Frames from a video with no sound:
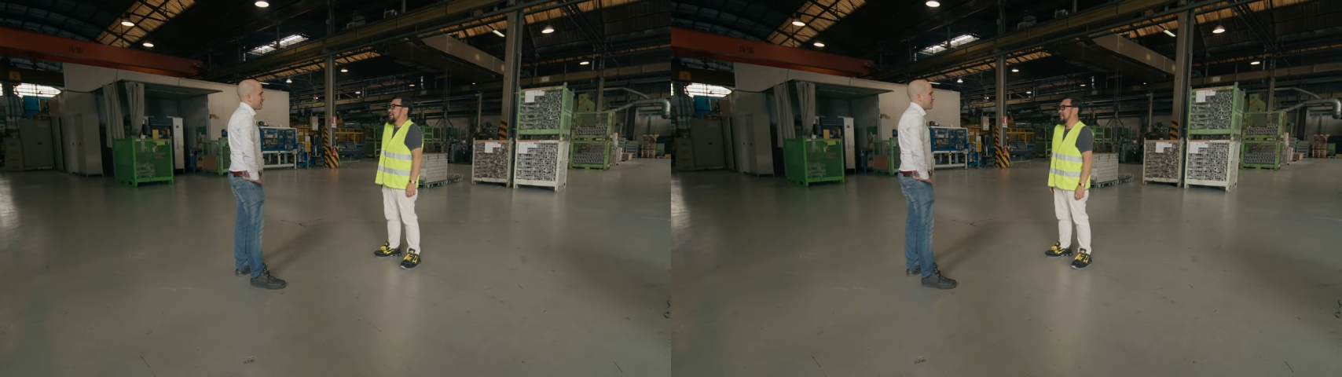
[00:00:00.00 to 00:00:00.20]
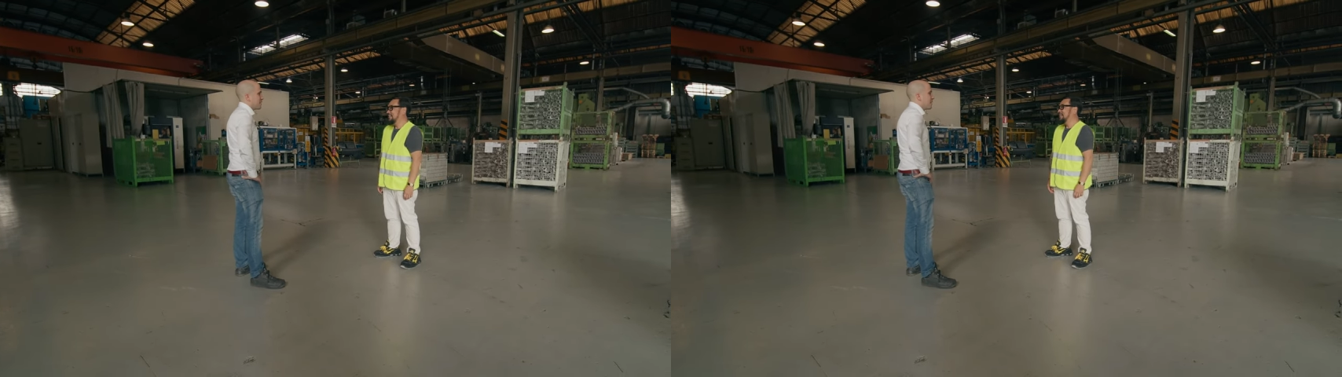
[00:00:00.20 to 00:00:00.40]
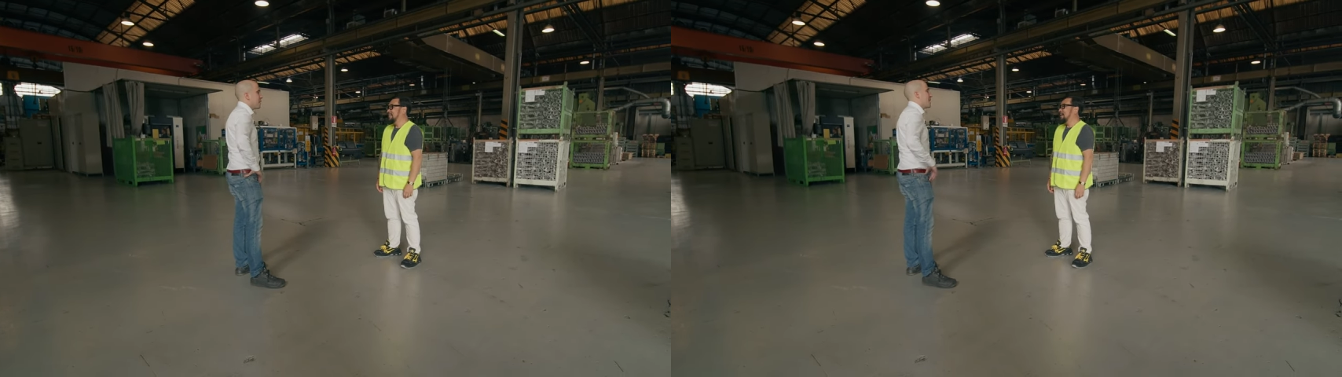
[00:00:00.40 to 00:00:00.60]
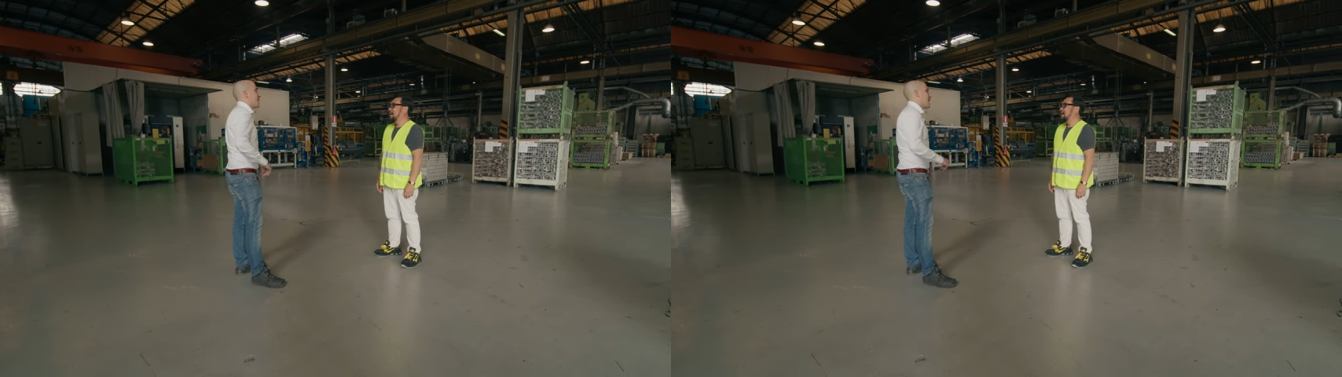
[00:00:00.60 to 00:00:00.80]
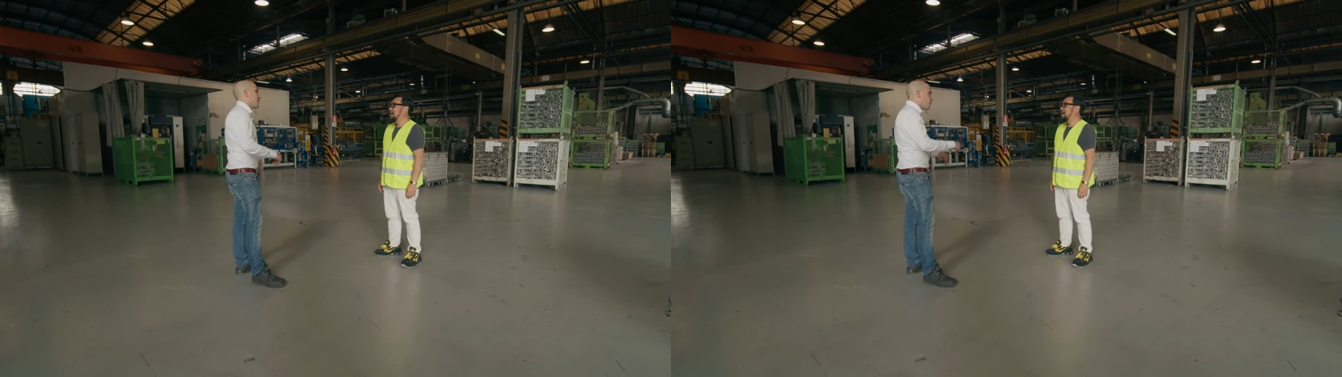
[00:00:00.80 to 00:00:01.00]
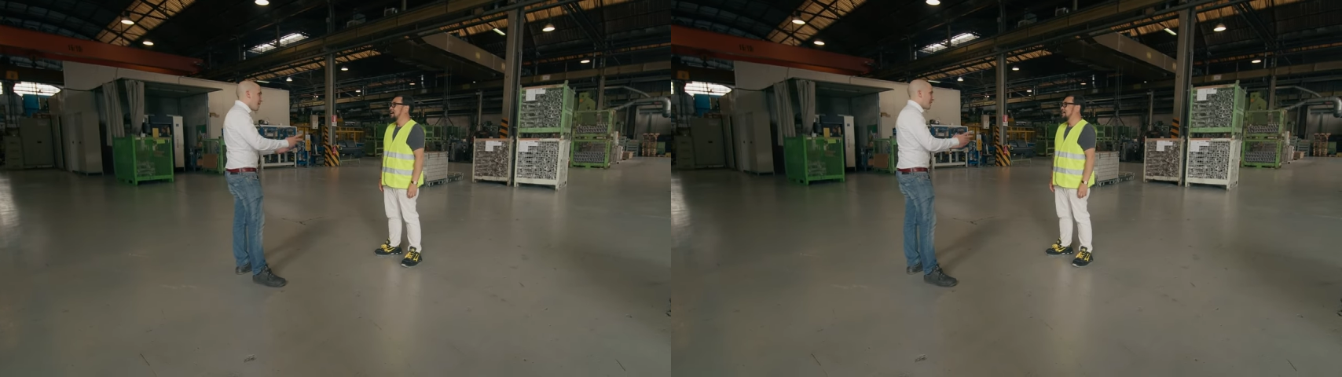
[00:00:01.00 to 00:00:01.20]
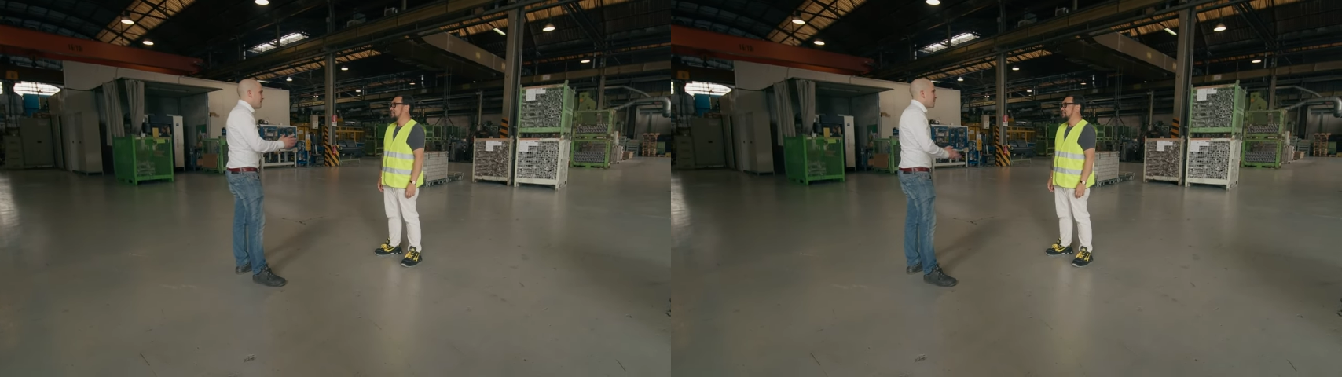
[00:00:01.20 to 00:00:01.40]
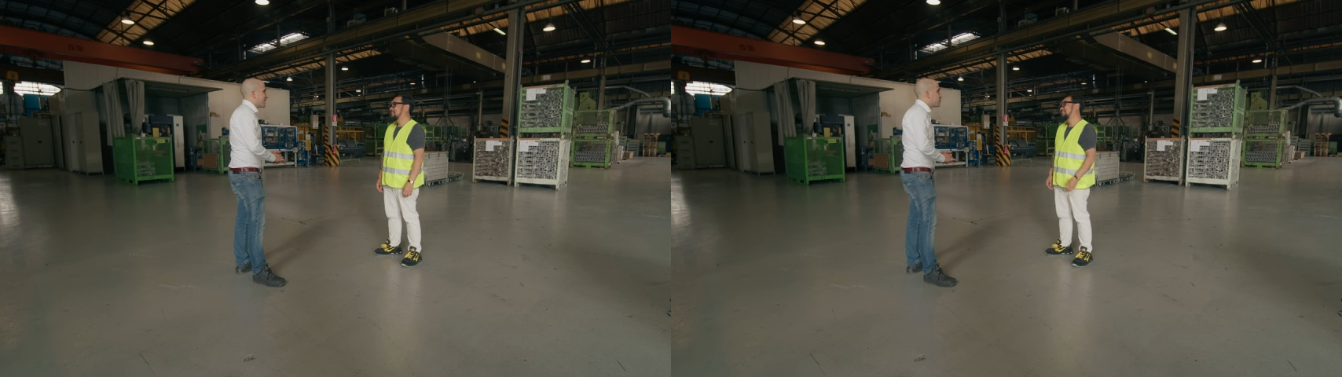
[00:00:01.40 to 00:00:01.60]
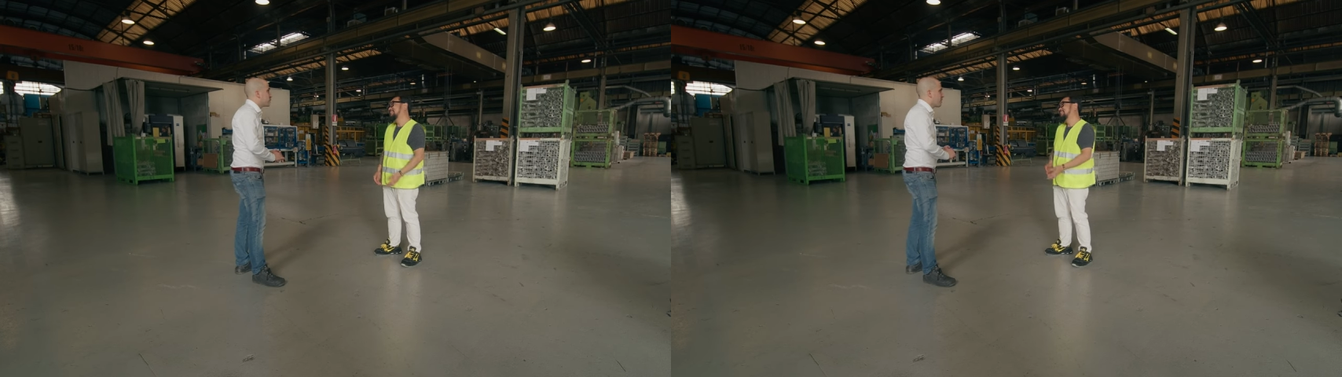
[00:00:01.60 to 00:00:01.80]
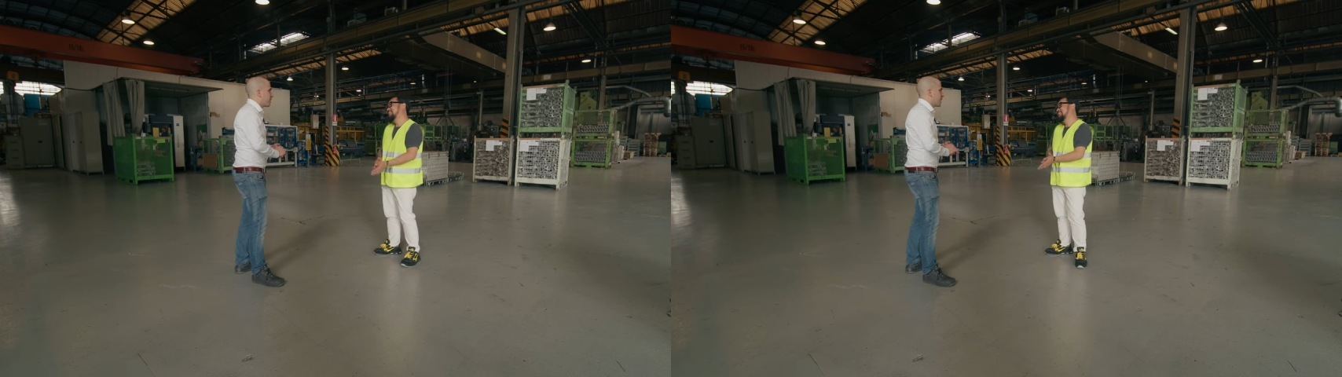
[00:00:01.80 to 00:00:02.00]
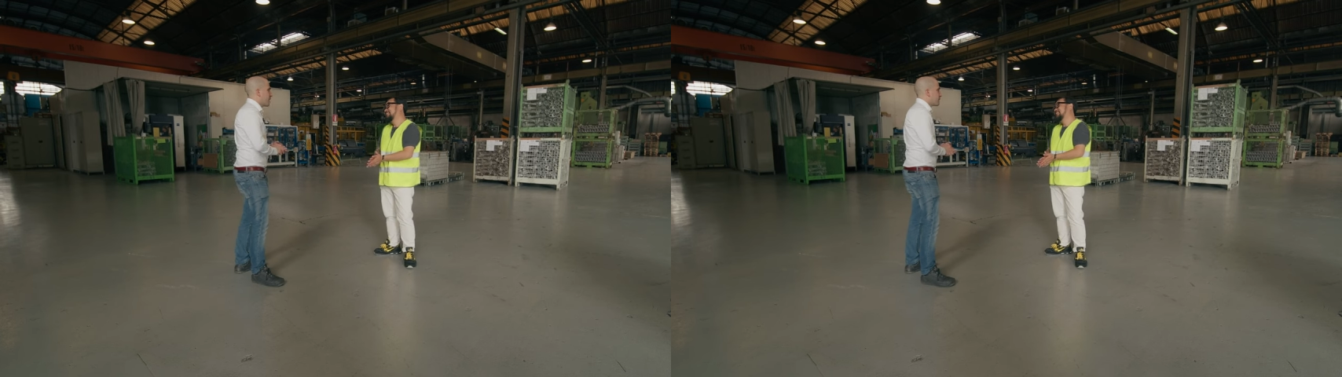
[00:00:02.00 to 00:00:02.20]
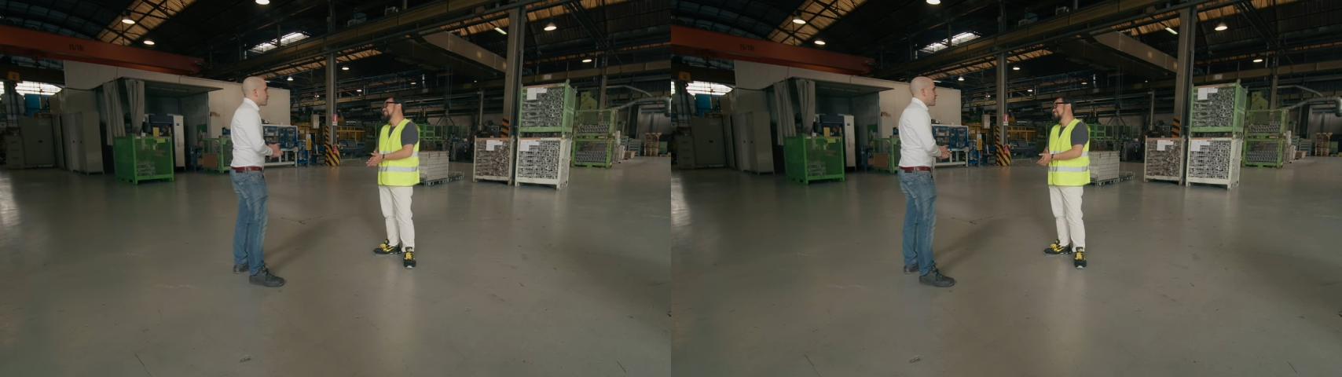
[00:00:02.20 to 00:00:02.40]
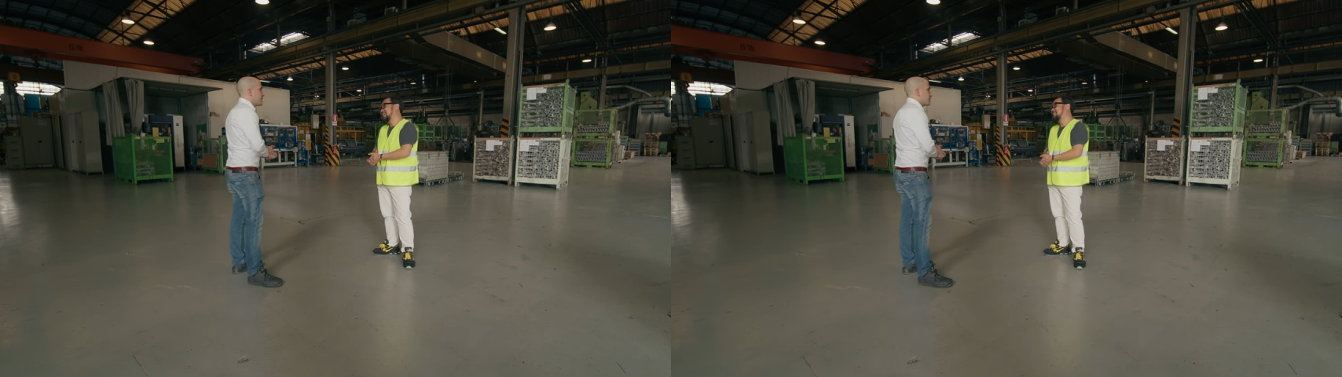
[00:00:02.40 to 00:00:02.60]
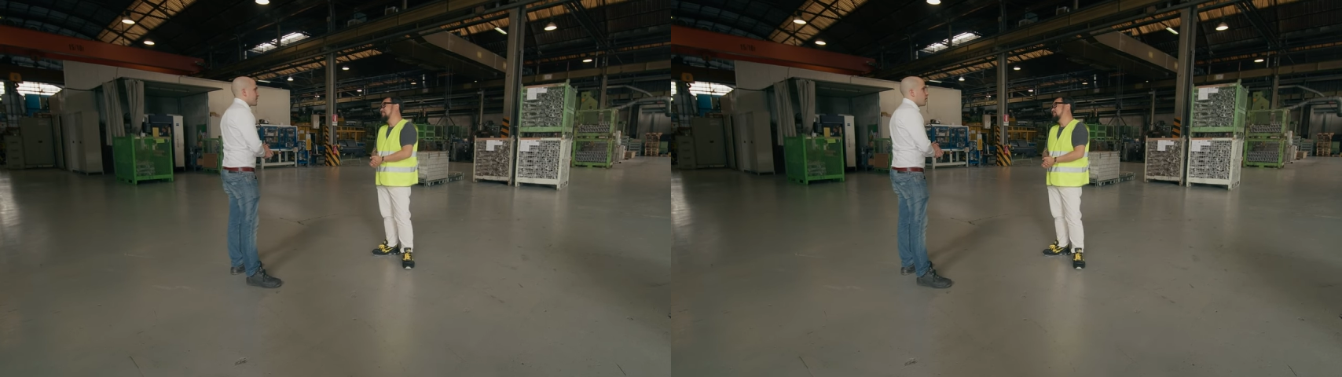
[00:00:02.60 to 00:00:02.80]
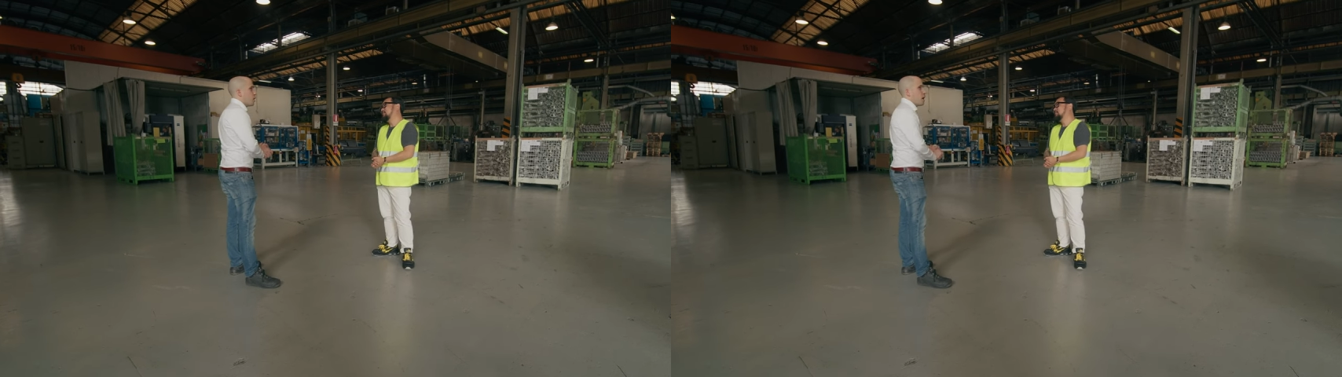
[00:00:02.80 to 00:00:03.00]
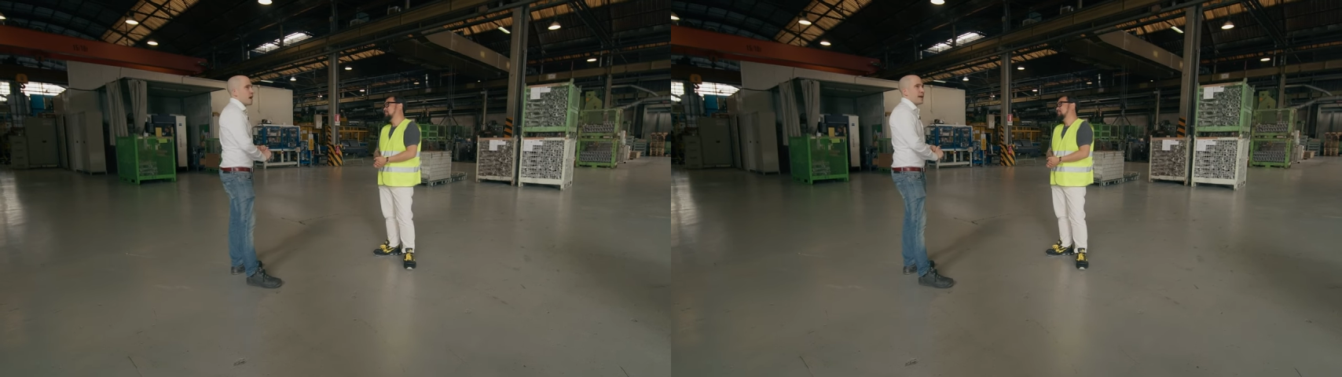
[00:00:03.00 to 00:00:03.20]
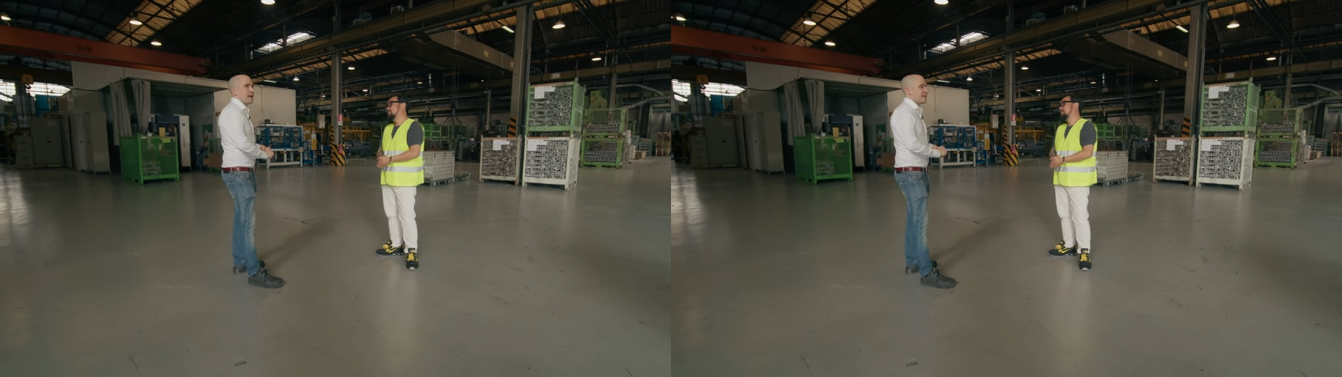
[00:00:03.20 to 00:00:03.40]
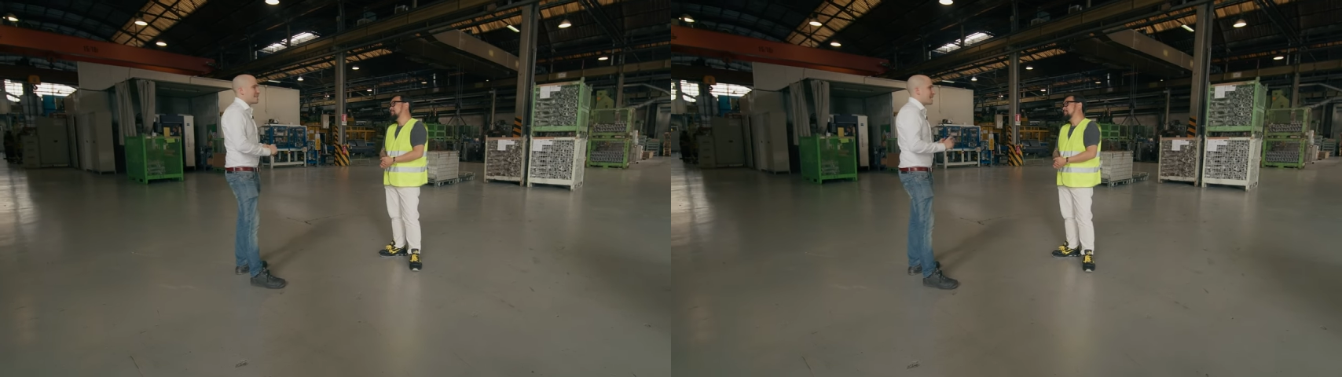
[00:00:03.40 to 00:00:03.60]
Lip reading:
Nobody's mouth can be seen.